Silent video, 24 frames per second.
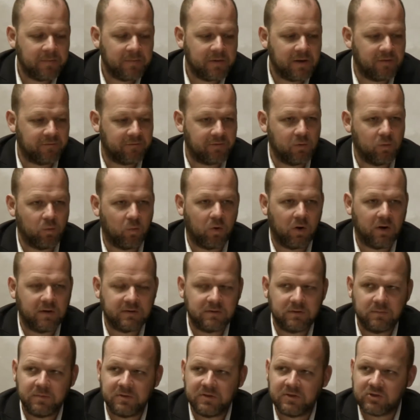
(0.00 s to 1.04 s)
If you want
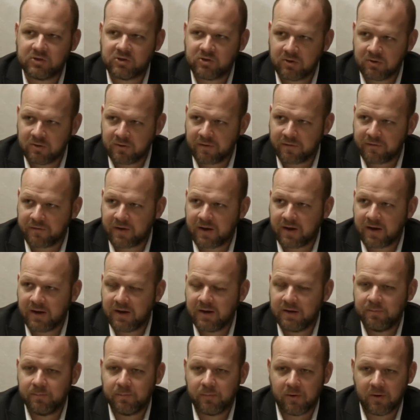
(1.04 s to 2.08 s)
to be
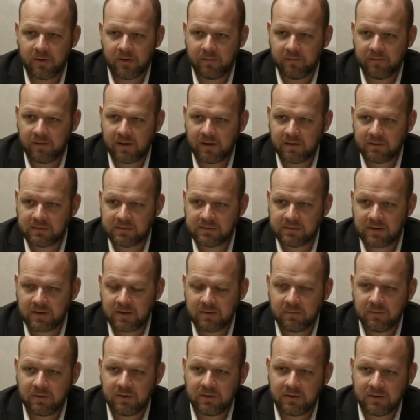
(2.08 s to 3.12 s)
certified, part of that
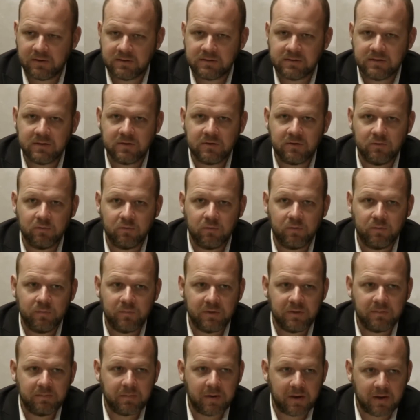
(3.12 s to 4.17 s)
statement is that you will
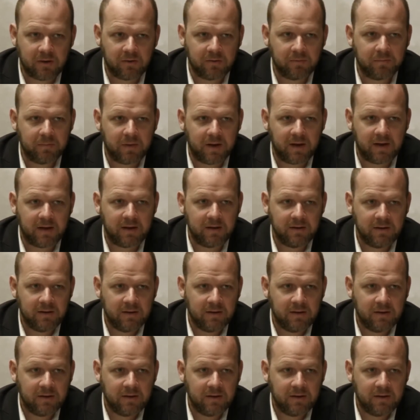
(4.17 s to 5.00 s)
be bound by